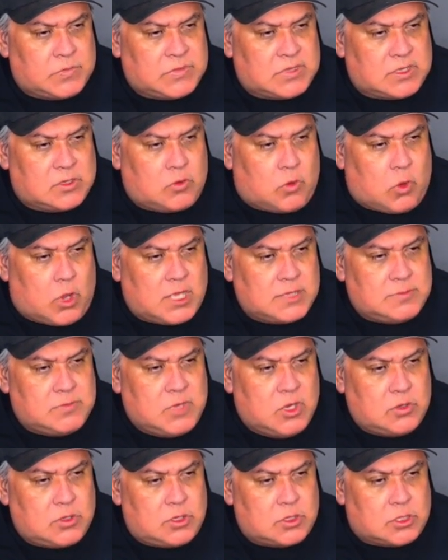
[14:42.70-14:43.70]
Quad
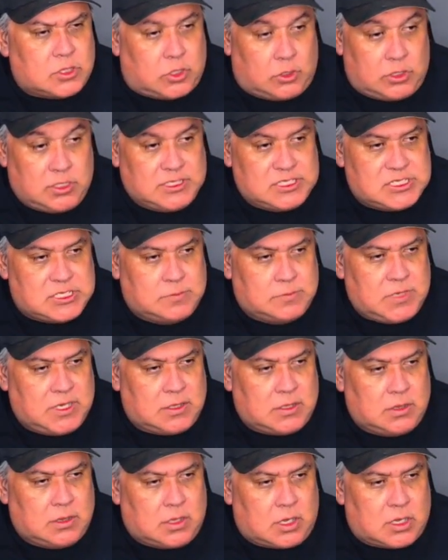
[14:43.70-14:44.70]
motor currently
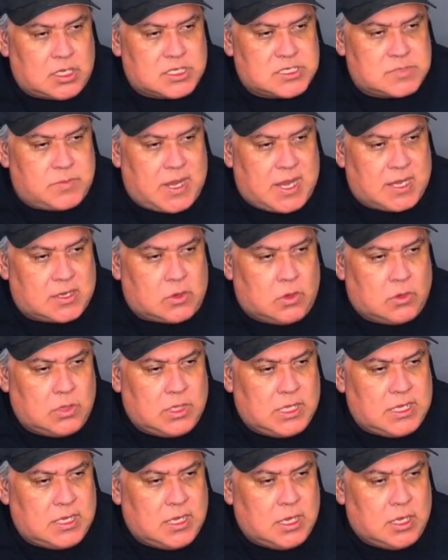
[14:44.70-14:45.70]
shipping, large pack
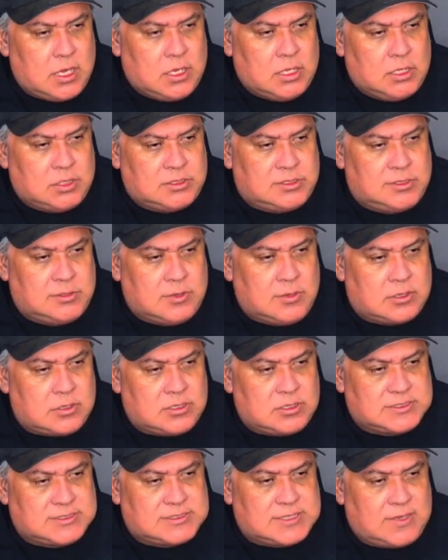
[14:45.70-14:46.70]
only,
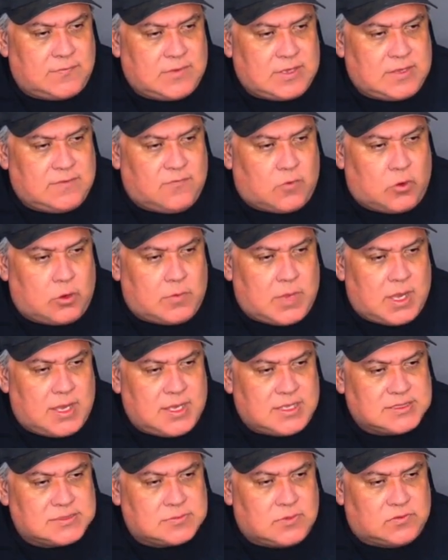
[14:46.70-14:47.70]
274
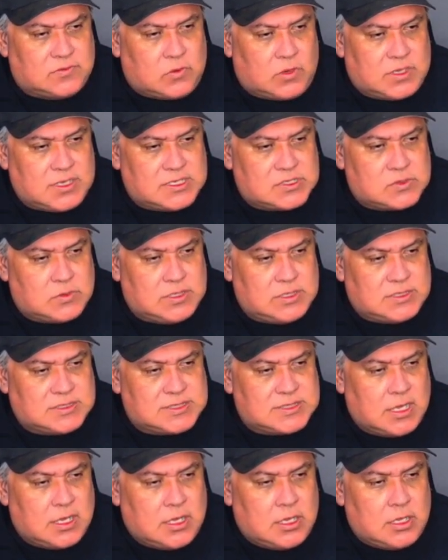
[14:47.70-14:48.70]
miles with 20-inch wheels,
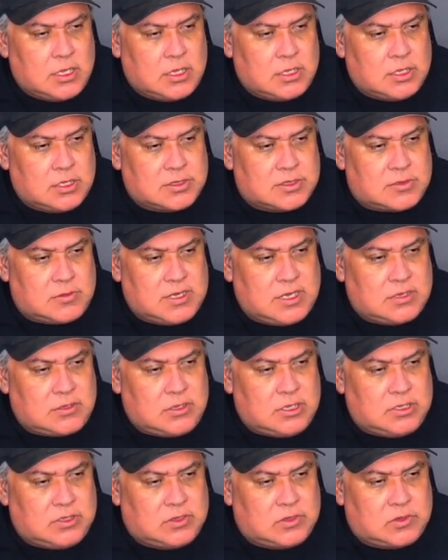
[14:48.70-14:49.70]

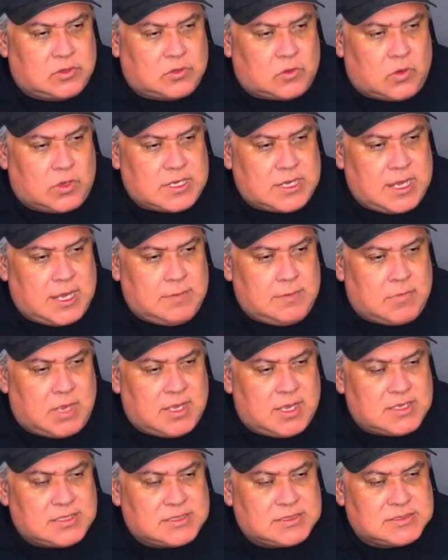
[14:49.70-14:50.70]
328
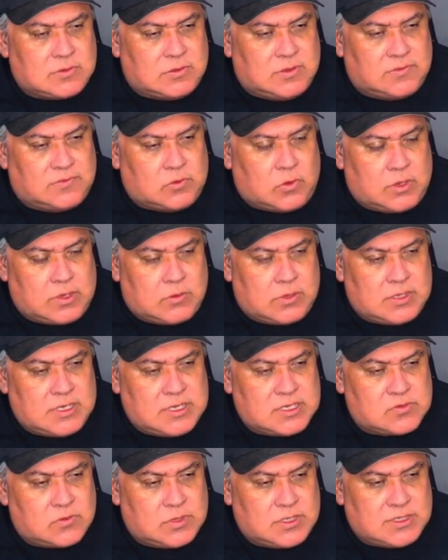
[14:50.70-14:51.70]
miles with
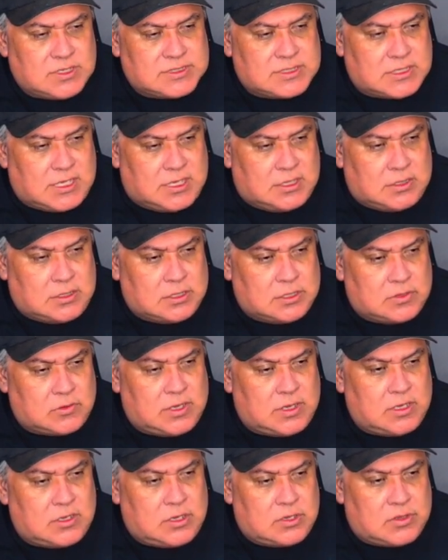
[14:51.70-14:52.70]
21-inch wheels, and
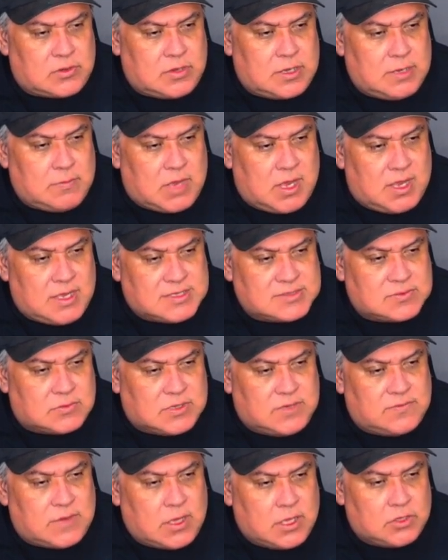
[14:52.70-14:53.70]
303 miles
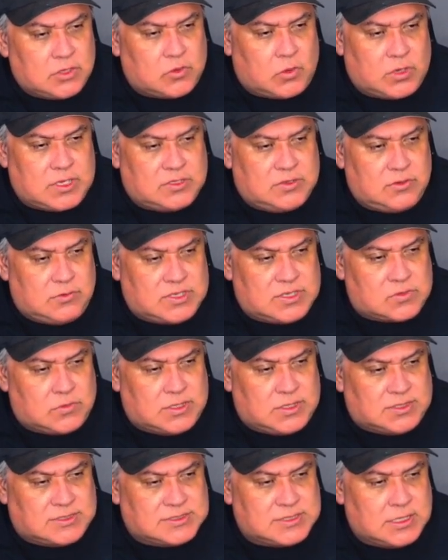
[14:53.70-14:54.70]
with 22-inch
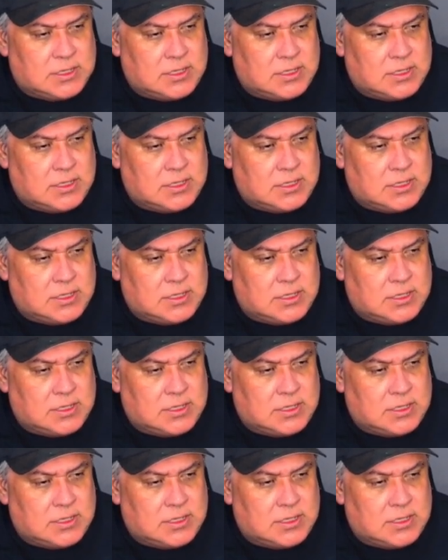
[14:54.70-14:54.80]
wheels.